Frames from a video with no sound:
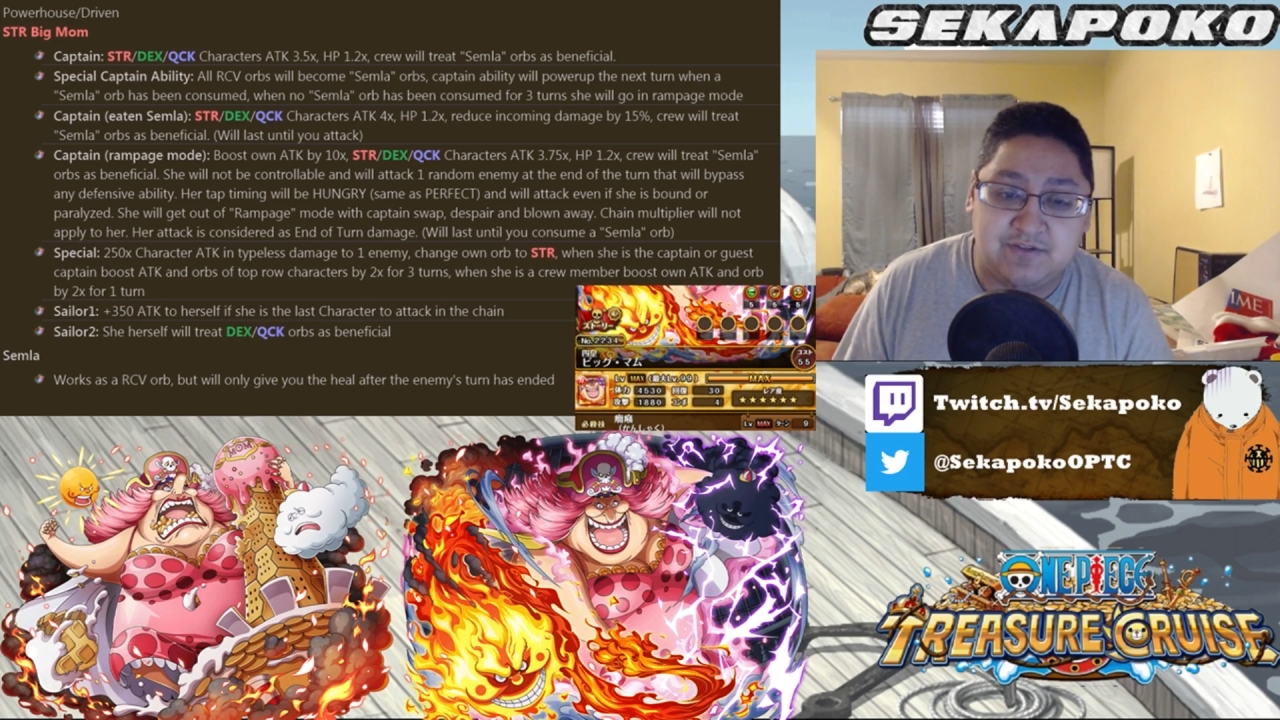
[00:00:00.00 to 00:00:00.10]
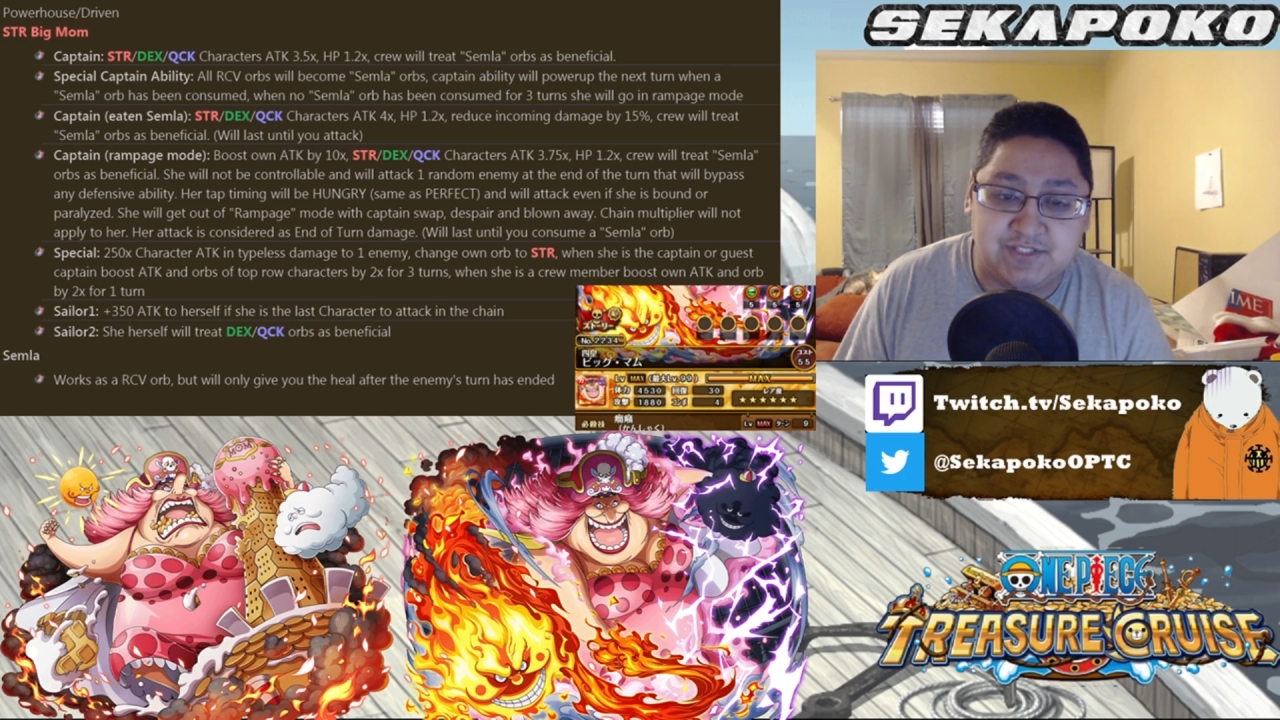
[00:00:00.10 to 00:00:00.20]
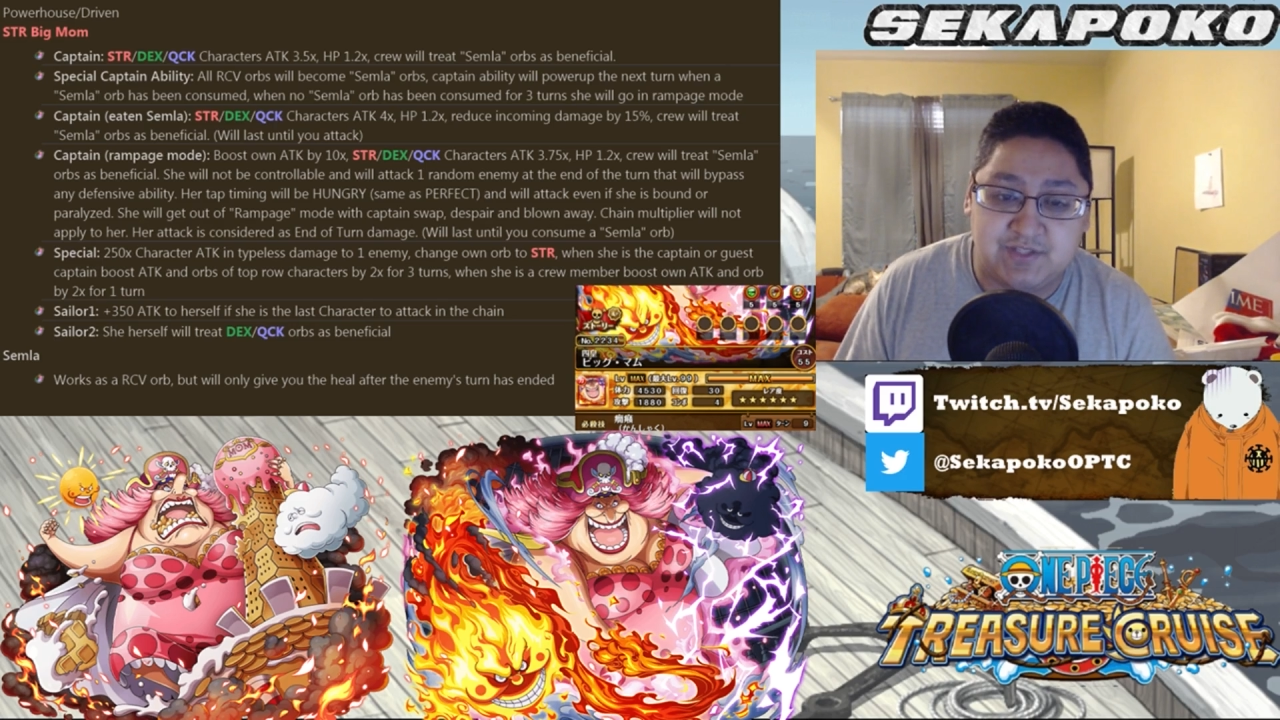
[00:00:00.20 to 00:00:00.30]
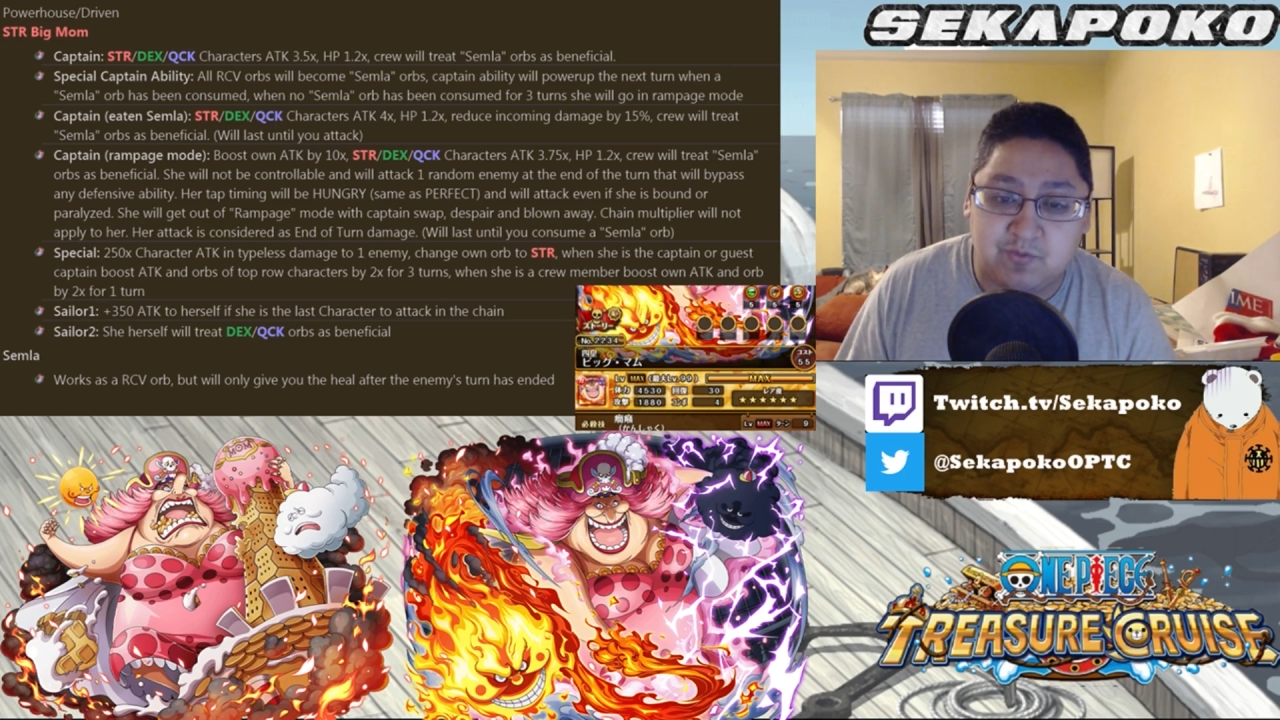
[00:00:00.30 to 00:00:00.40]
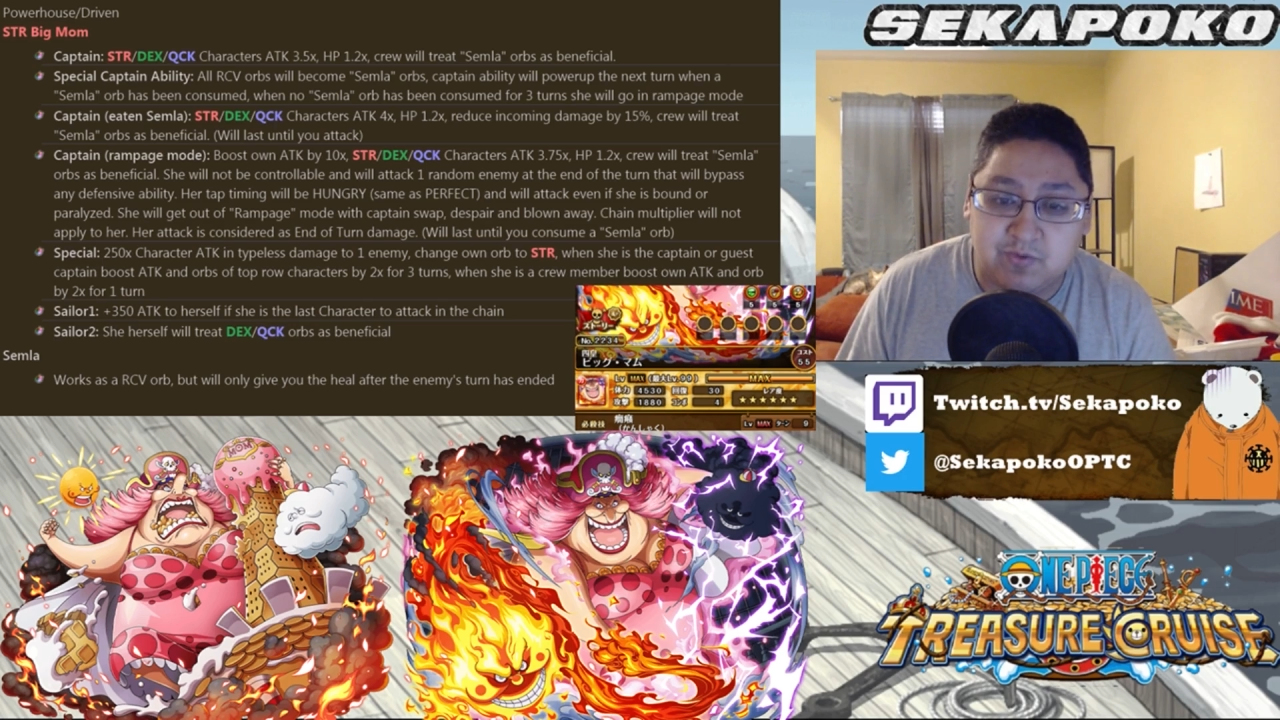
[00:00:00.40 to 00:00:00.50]

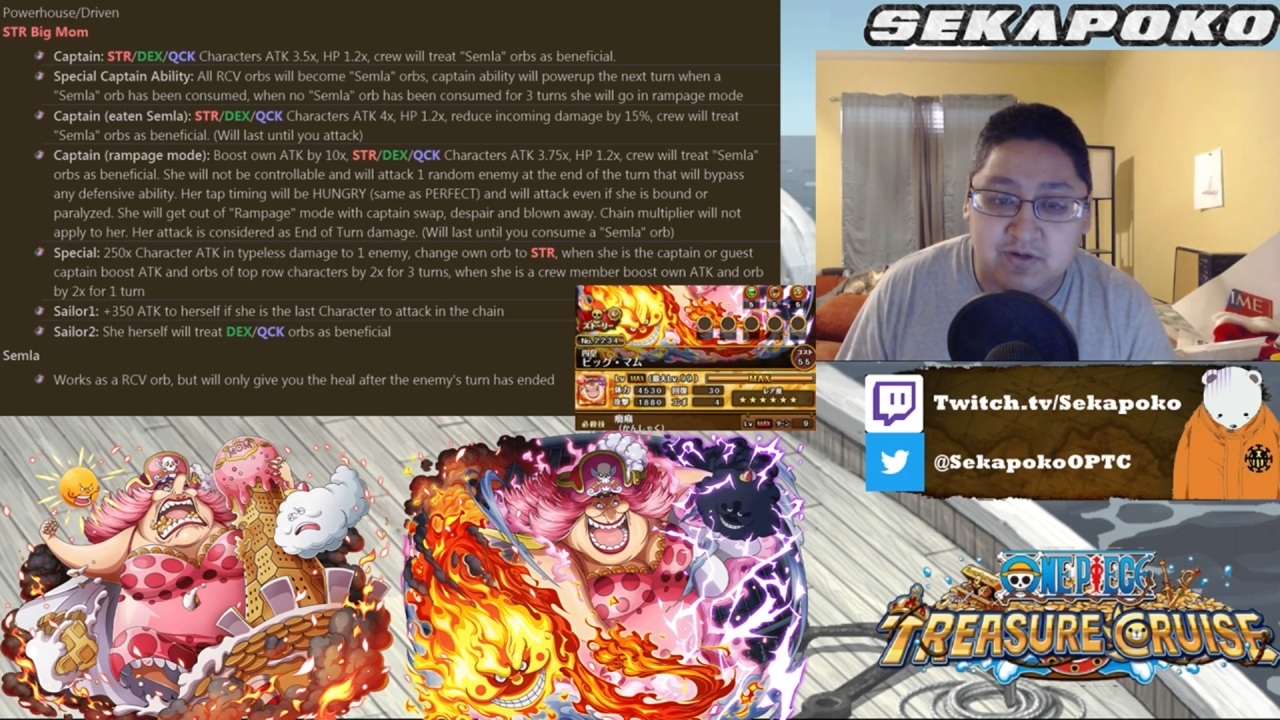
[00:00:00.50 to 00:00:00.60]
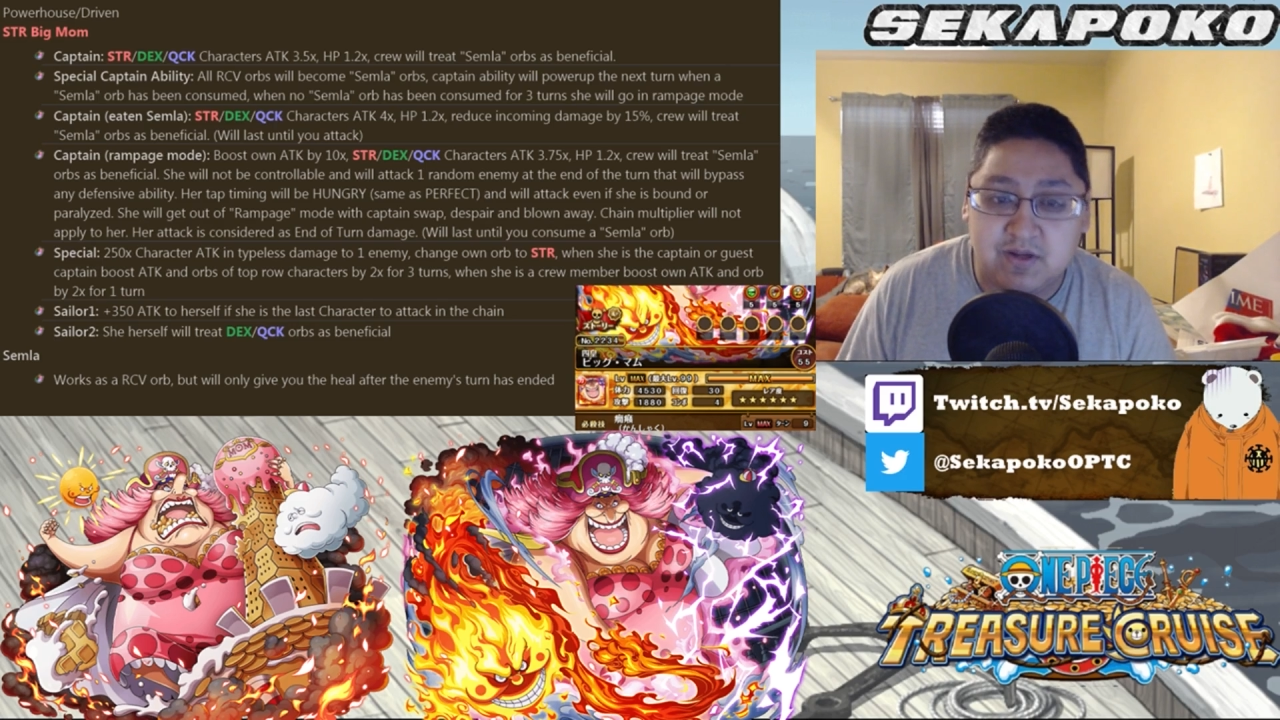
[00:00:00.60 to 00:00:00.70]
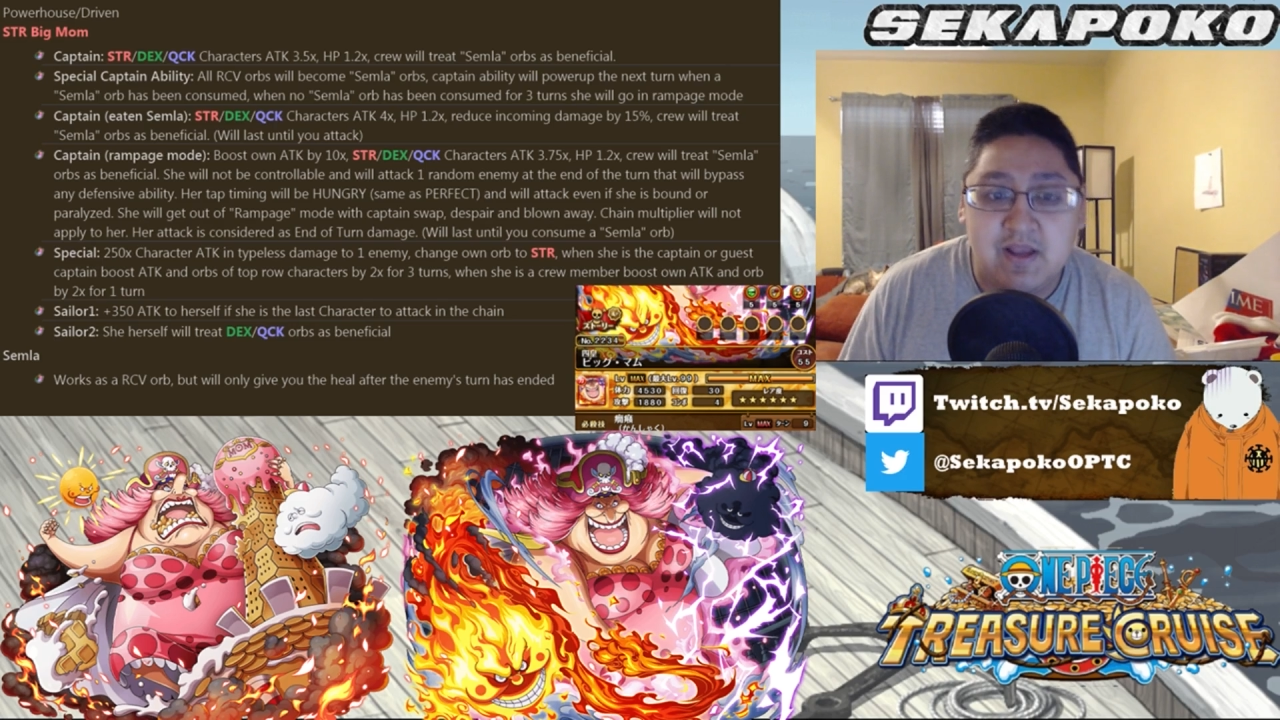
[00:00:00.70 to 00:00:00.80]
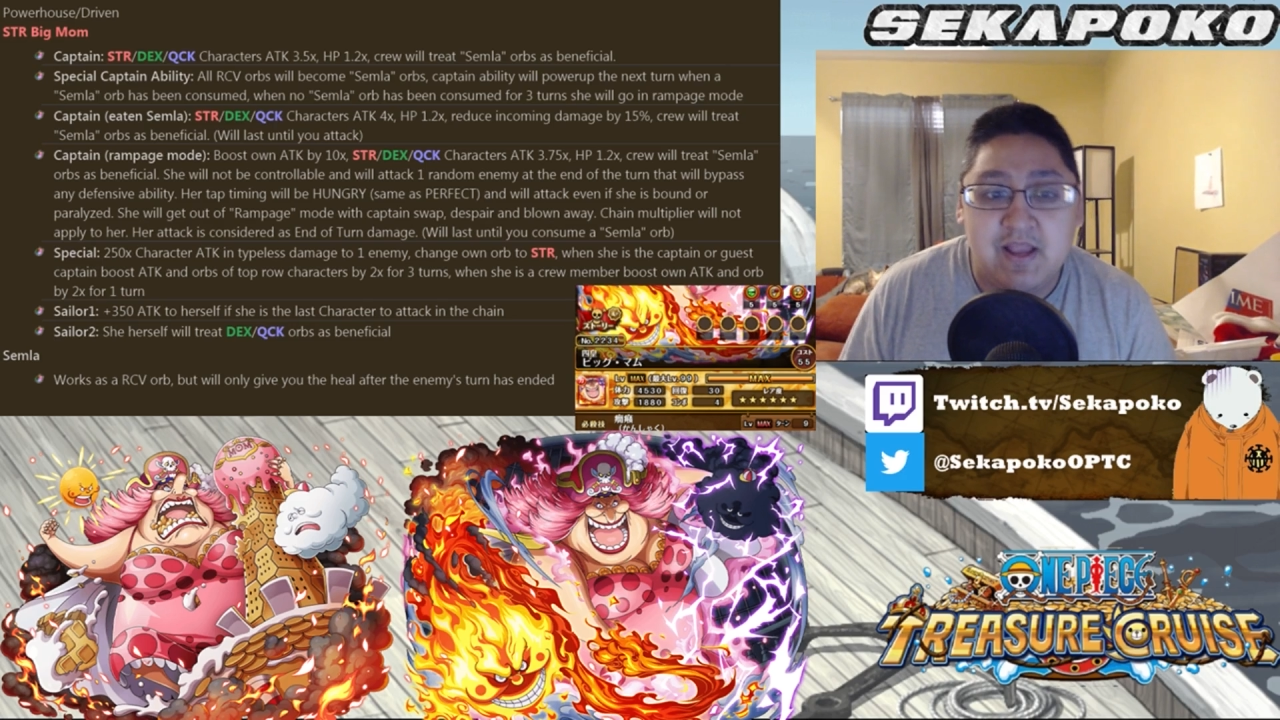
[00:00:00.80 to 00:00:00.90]
she's going to work